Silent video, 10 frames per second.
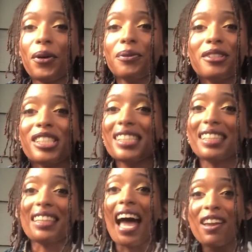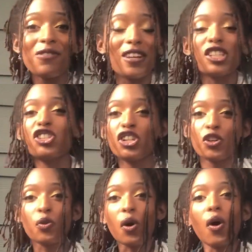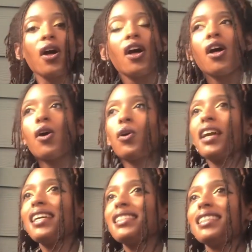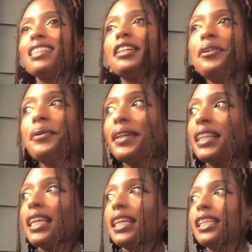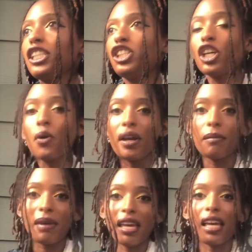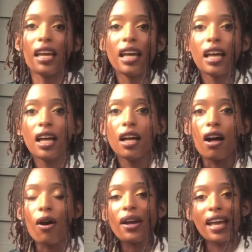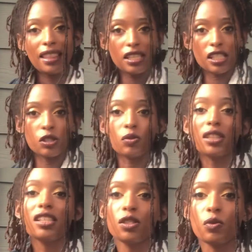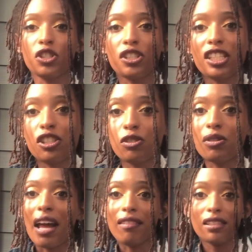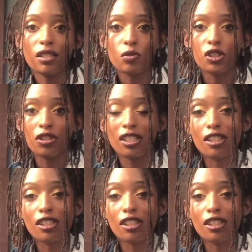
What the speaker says: just life in general is literally showing me, okay, this is what you need to do now. This is what you need to